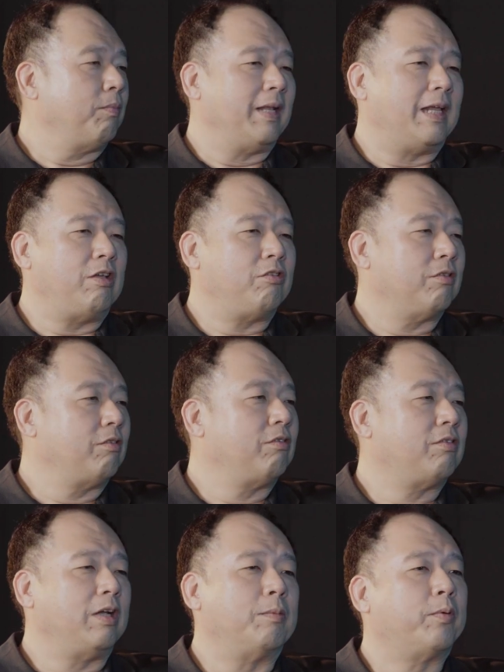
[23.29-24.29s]
Malaysians,
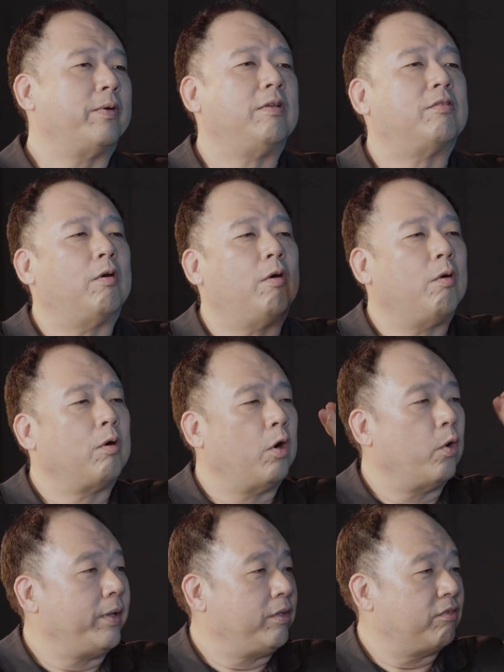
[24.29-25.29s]
Singaporeans are all
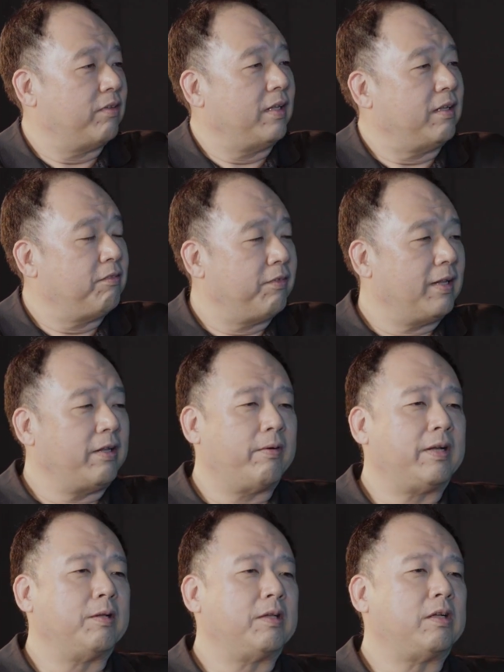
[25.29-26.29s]
going to Silicon Valley,
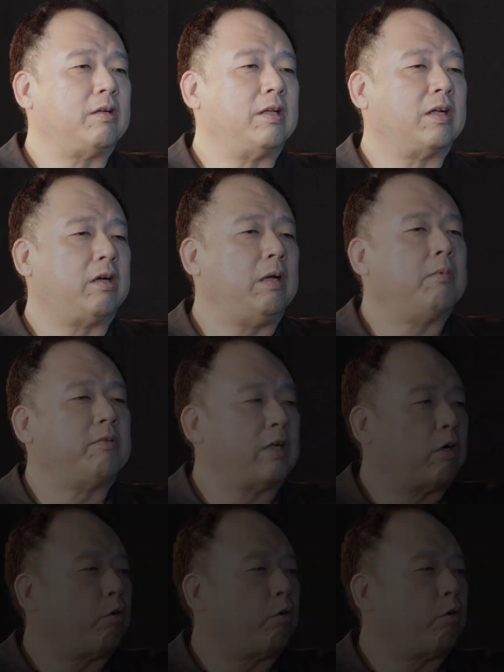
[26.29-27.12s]
right? The, the cream of the